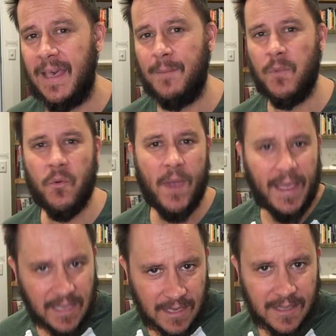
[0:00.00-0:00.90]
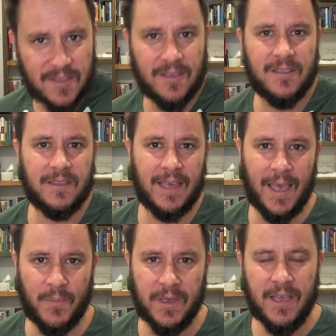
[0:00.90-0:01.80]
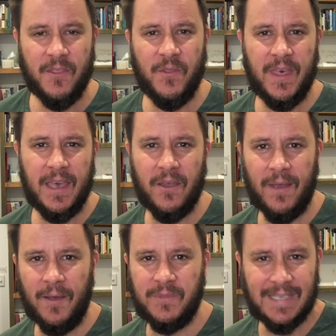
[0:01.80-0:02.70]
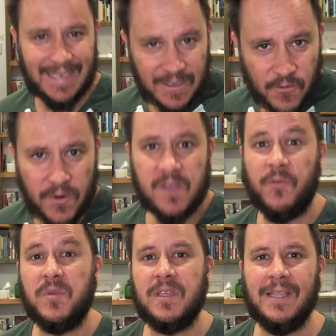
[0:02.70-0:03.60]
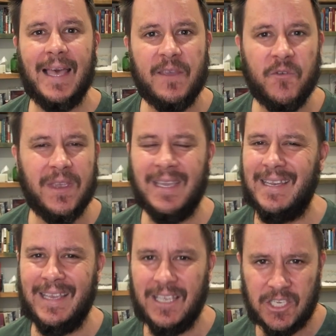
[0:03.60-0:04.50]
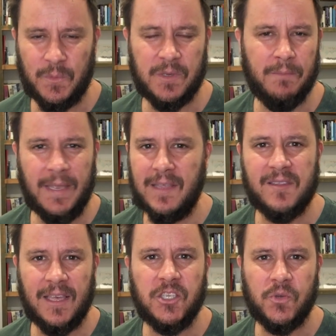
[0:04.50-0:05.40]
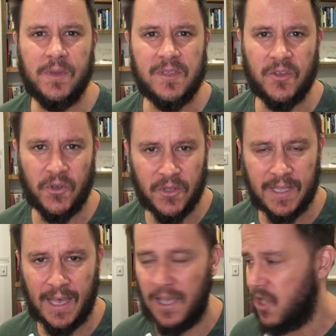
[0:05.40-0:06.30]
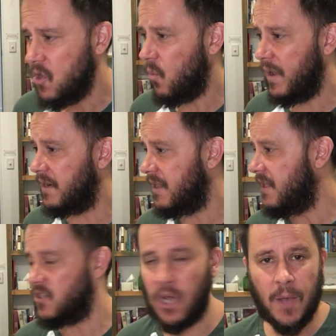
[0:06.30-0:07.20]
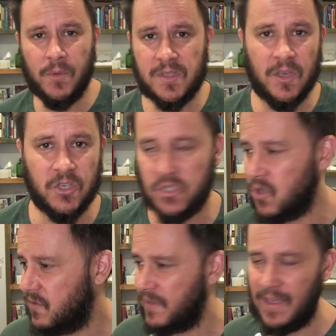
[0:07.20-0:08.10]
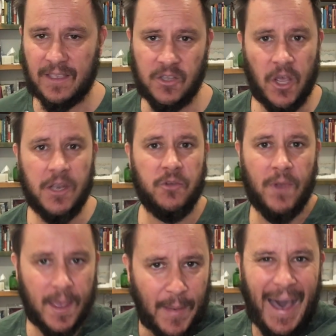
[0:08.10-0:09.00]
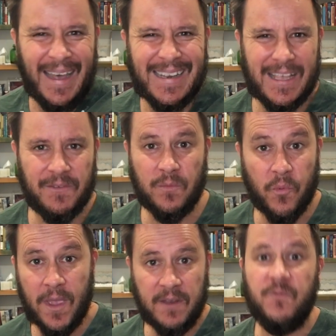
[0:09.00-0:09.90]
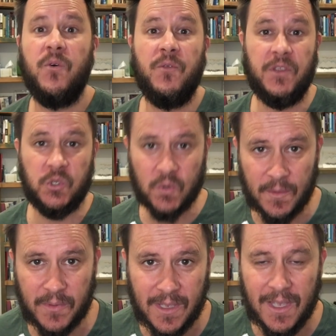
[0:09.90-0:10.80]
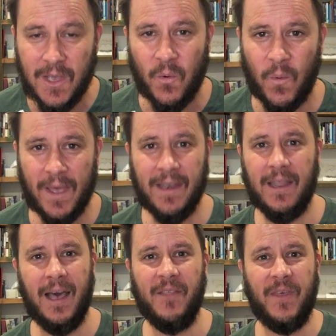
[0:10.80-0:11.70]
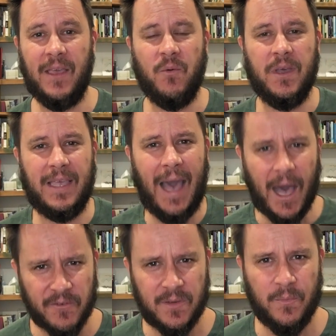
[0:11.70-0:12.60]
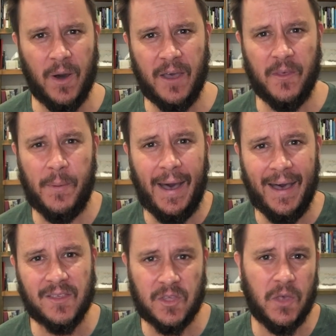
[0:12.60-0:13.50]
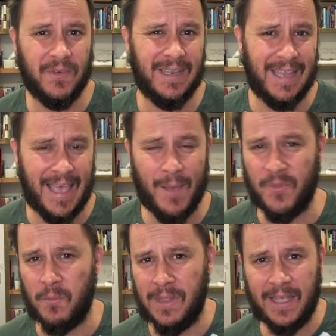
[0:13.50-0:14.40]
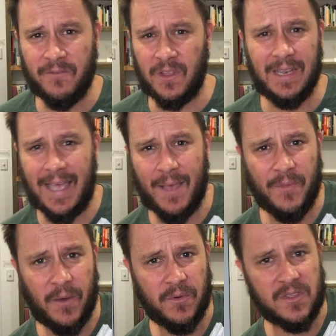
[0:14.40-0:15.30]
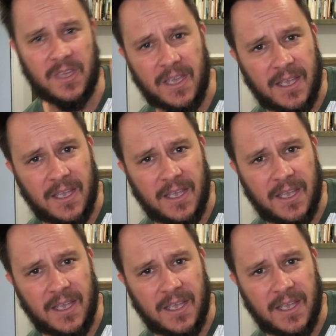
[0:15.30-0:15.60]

miraculous escape, their deliverance from slavery in Egypt many centuries earlier, when time was so short that they could only grab unleavened bread for the trip, when they were covered by the Passover lamb, the blood of the lamb that was